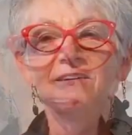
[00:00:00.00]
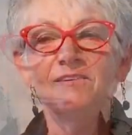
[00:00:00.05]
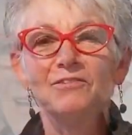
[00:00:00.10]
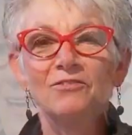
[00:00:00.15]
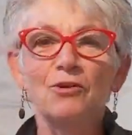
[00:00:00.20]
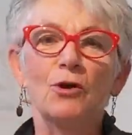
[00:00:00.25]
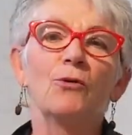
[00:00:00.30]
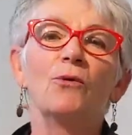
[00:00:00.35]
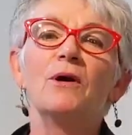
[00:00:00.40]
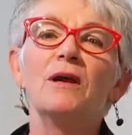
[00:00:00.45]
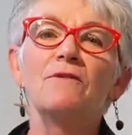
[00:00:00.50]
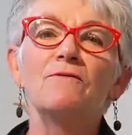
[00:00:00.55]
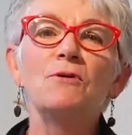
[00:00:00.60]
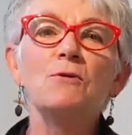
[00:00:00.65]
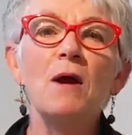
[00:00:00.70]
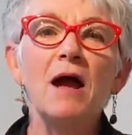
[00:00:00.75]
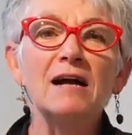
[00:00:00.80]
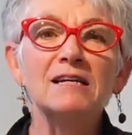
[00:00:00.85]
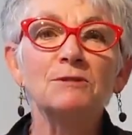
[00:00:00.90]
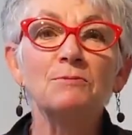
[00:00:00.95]
So if you
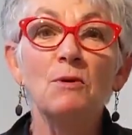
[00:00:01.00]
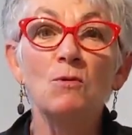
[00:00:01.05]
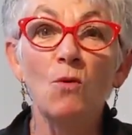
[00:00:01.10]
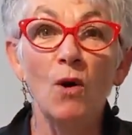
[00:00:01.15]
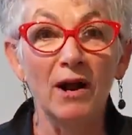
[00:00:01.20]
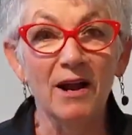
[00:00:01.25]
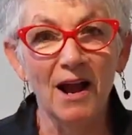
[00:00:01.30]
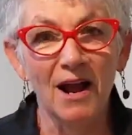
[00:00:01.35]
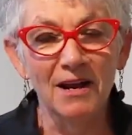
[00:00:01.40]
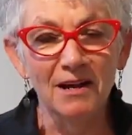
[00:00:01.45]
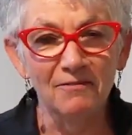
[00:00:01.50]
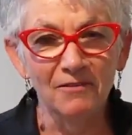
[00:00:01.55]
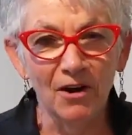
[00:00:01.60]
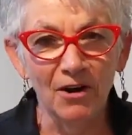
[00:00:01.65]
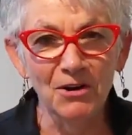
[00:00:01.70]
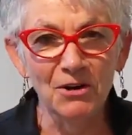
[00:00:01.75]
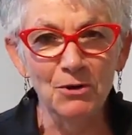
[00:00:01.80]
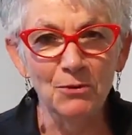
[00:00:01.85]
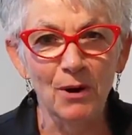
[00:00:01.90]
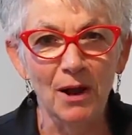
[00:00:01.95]
ask me what kind of
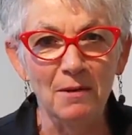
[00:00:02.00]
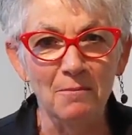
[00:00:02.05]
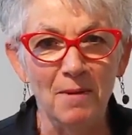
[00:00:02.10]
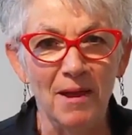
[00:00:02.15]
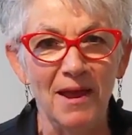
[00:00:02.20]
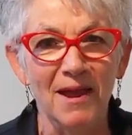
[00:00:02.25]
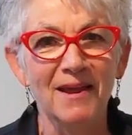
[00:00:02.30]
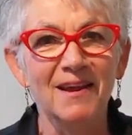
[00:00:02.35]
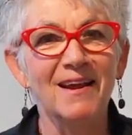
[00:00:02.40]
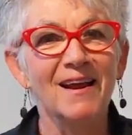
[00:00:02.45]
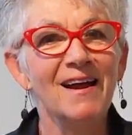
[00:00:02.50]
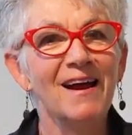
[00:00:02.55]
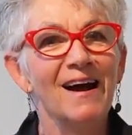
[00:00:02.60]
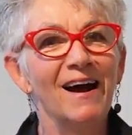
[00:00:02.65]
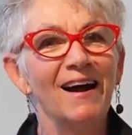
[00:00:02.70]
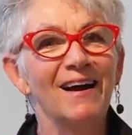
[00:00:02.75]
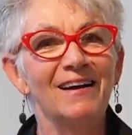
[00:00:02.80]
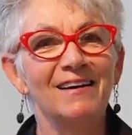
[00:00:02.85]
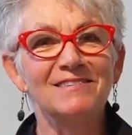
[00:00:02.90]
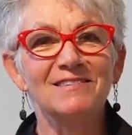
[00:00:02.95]
art do I make,
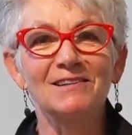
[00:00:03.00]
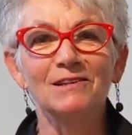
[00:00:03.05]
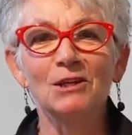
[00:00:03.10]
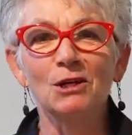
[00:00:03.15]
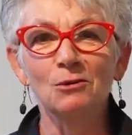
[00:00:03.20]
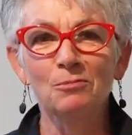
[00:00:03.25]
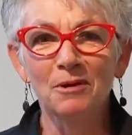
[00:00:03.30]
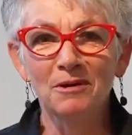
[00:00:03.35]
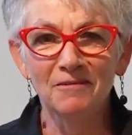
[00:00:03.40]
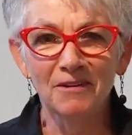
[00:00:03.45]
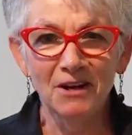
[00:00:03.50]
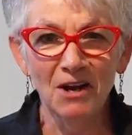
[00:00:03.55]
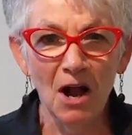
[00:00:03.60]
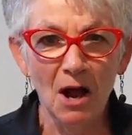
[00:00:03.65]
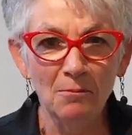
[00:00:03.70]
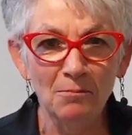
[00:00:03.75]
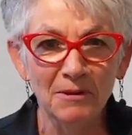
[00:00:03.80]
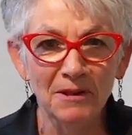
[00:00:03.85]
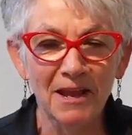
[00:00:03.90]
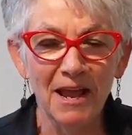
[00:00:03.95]
it's a little bit of a
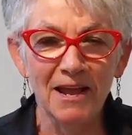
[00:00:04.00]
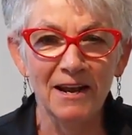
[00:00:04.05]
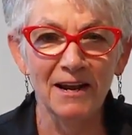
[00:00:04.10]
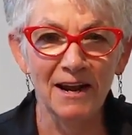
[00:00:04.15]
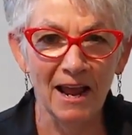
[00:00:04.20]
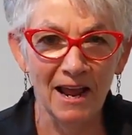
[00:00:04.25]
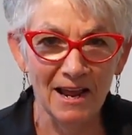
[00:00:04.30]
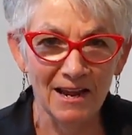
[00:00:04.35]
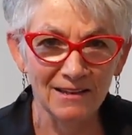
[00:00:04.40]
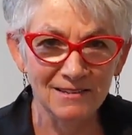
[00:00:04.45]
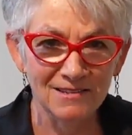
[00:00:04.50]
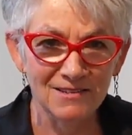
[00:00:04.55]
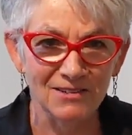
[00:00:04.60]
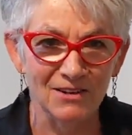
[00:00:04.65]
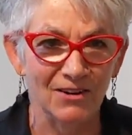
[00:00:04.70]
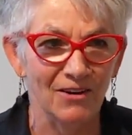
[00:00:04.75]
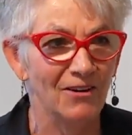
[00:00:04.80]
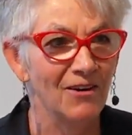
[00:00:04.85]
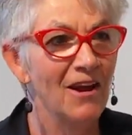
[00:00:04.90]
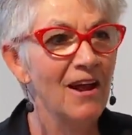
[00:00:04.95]
complicated
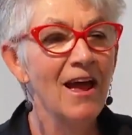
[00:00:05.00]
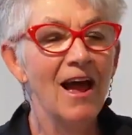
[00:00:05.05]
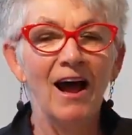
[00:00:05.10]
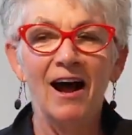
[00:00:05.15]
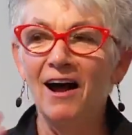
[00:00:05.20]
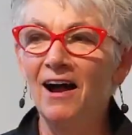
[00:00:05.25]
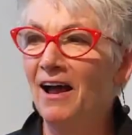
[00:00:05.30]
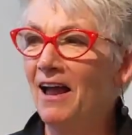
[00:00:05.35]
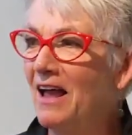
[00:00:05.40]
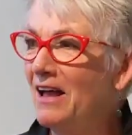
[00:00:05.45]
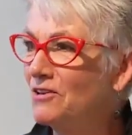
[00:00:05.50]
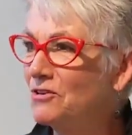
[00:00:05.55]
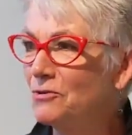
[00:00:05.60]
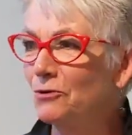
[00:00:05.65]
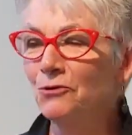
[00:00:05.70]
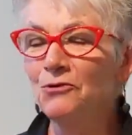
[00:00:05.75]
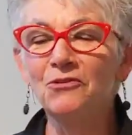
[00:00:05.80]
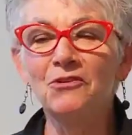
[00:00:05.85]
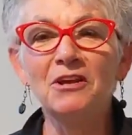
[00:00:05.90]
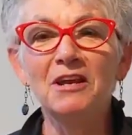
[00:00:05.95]
answer. As
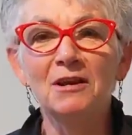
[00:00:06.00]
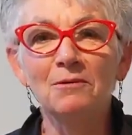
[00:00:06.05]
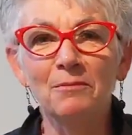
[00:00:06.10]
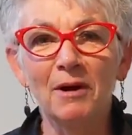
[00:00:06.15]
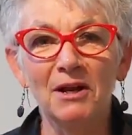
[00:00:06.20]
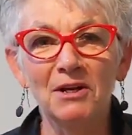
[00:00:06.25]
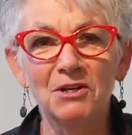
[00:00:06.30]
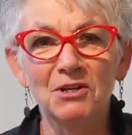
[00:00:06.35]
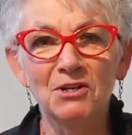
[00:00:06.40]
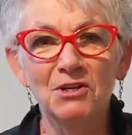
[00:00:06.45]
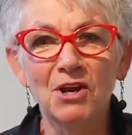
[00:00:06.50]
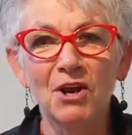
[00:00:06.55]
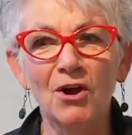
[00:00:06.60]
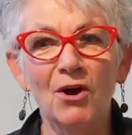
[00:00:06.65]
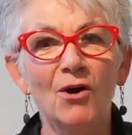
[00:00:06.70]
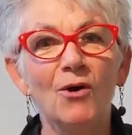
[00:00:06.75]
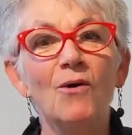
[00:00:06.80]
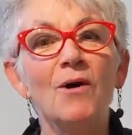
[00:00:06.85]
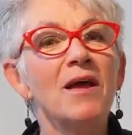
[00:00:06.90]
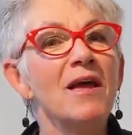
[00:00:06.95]
you'll see in my
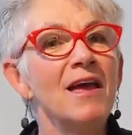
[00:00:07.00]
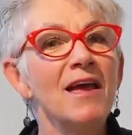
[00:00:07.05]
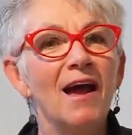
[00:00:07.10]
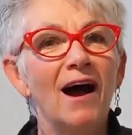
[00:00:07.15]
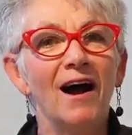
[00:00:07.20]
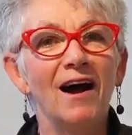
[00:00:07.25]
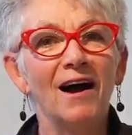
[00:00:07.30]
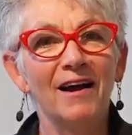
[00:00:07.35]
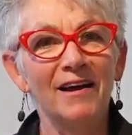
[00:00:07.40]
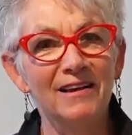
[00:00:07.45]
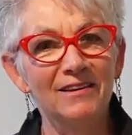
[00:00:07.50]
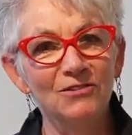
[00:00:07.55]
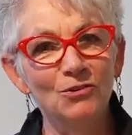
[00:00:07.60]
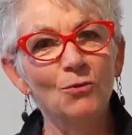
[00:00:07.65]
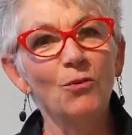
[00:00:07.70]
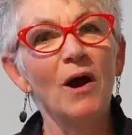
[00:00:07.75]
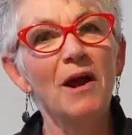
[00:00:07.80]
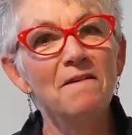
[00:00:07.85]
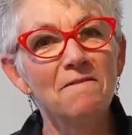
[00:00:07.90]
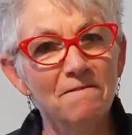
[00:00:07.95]
show, it's
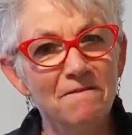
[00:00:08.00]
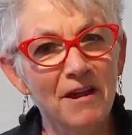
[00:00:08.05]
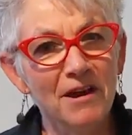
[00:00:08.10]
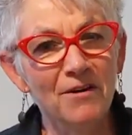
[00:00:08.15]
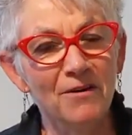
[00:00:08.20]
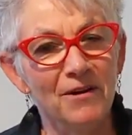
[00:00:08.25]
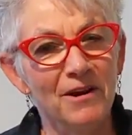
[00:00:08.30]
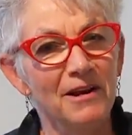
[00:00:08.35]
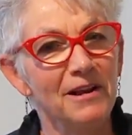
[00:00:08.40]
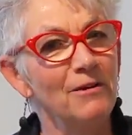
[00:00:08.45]
quite varied.